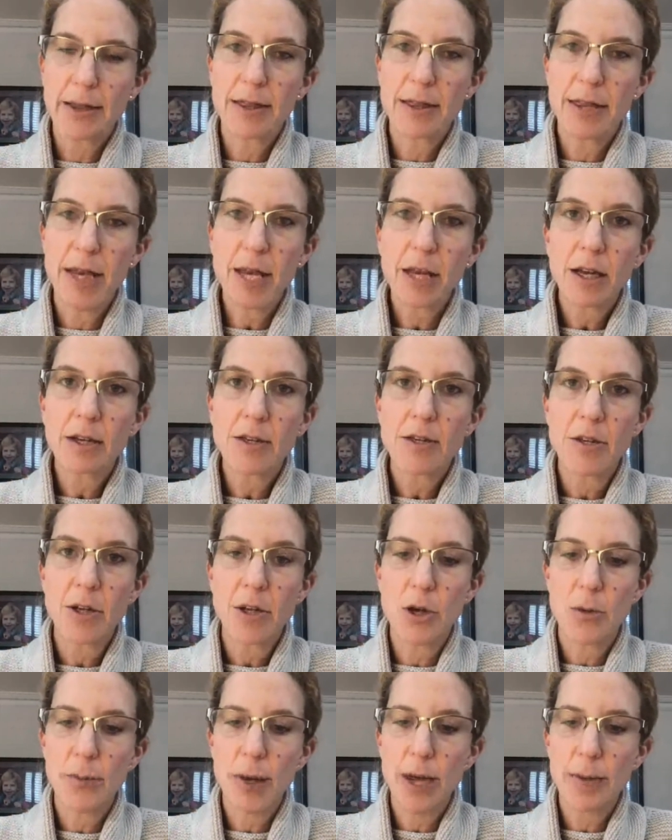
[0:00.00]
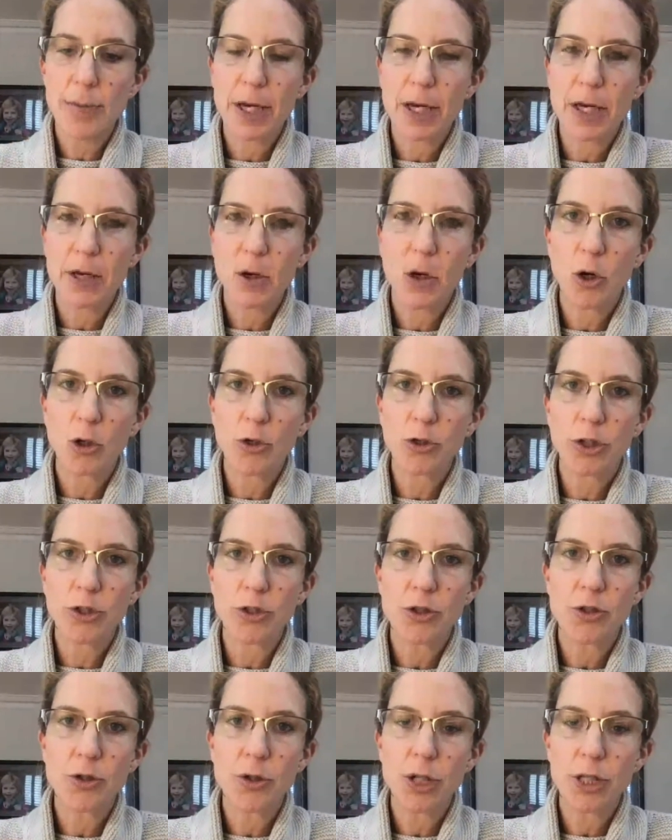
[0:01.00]
thick, so your baby can hold on
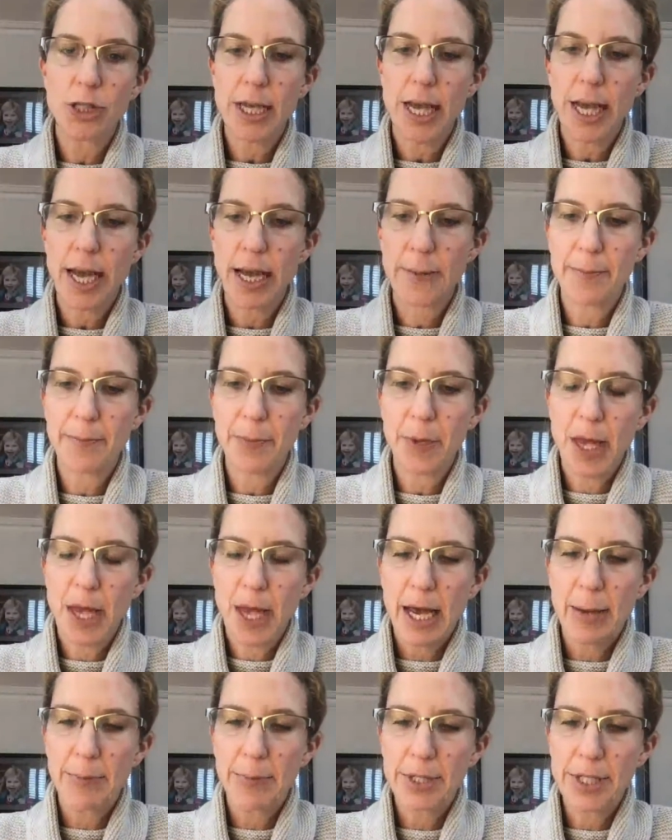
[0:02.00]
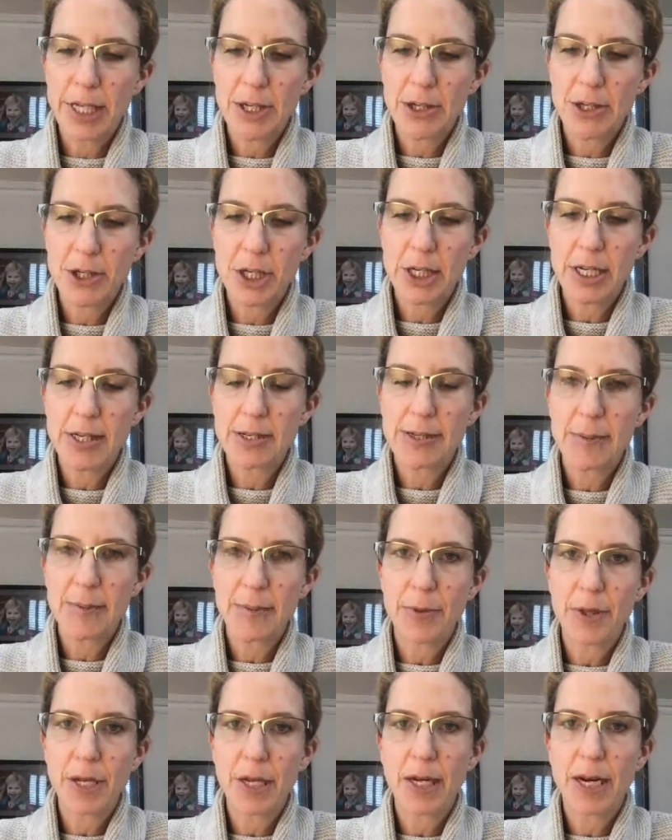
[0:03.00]
to it, and potentially
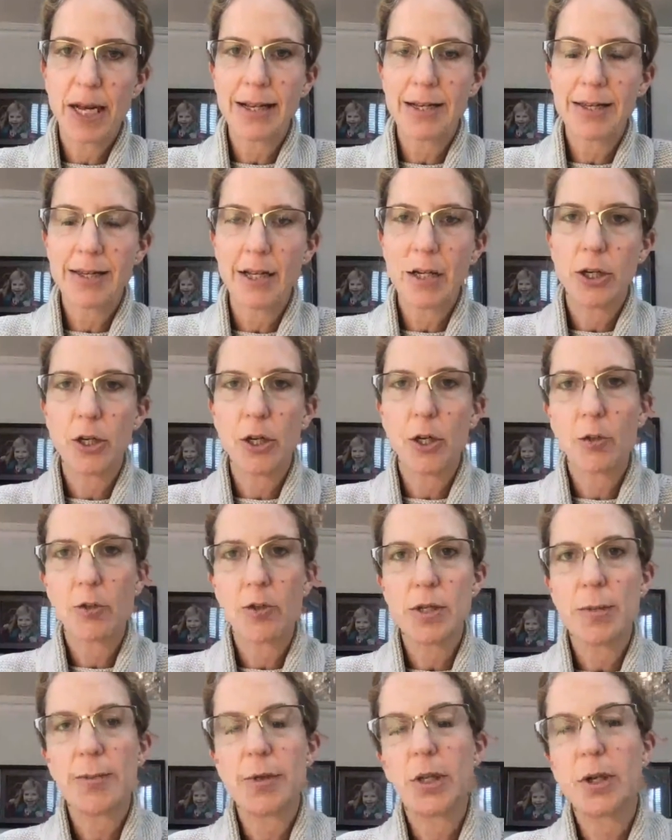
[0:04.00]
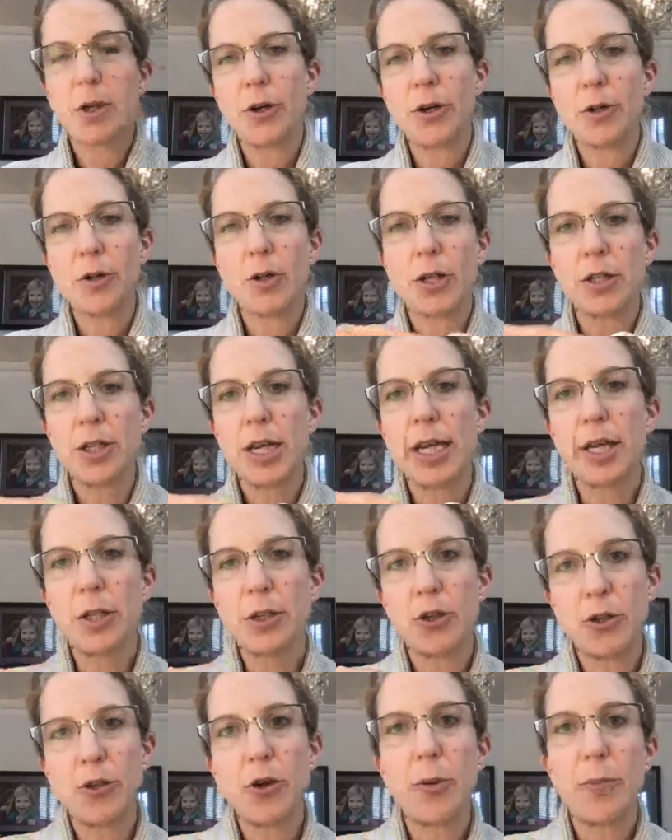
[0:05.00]
something like silicone or something on it that they
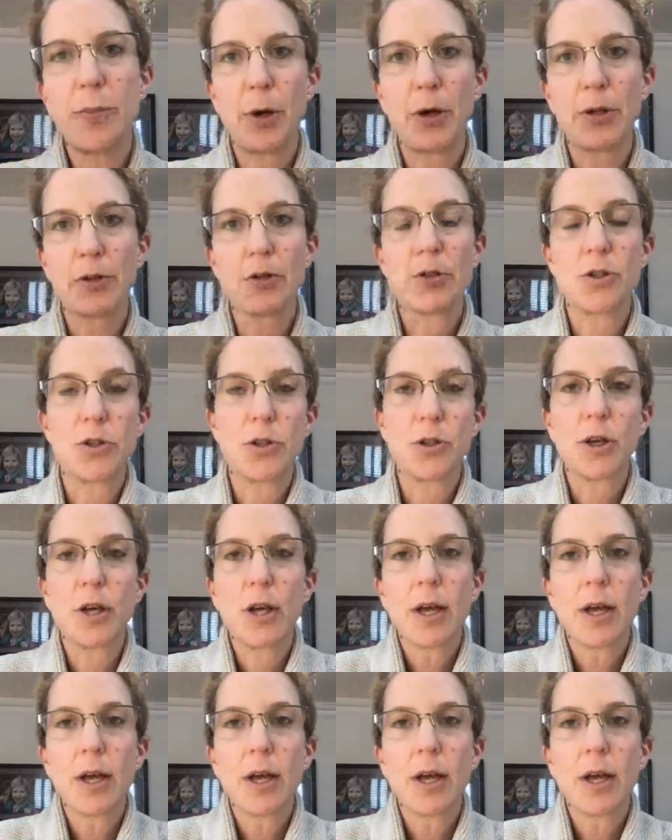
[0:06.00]
can grip onto,